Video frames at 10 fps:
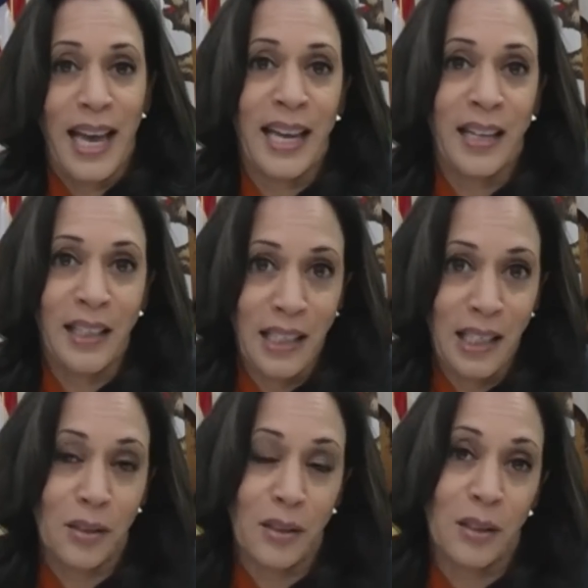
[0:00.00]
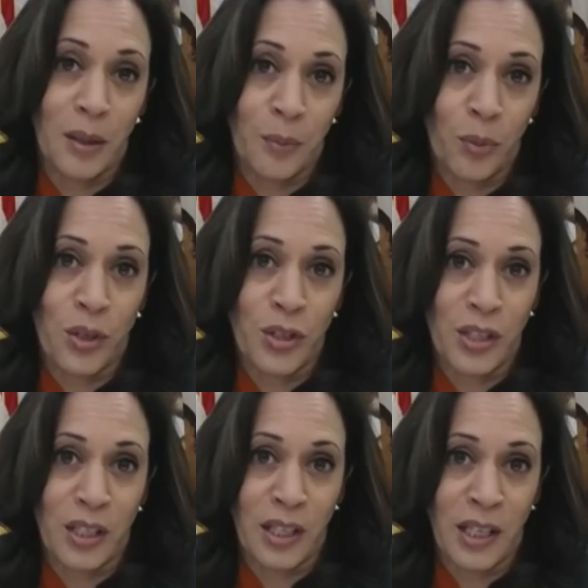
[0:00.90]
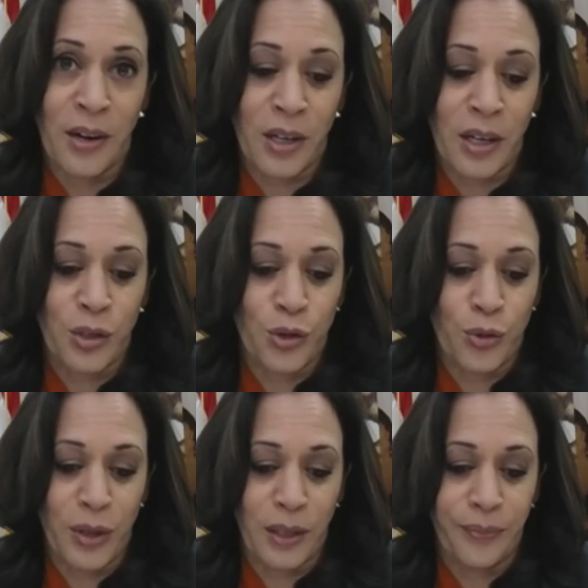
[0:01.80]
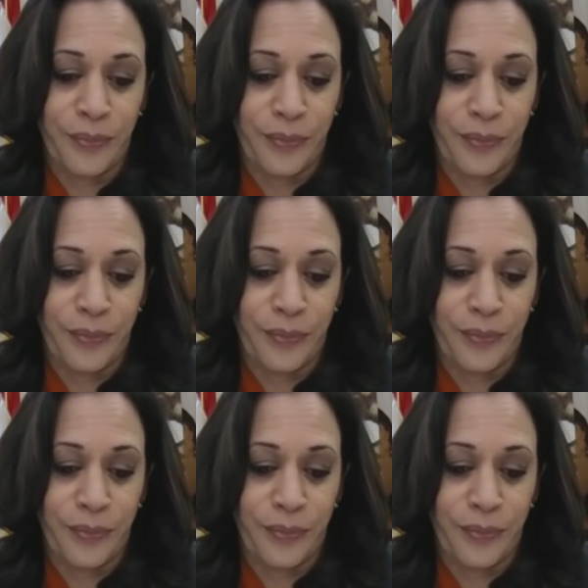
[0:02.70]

and legal abortion in our country.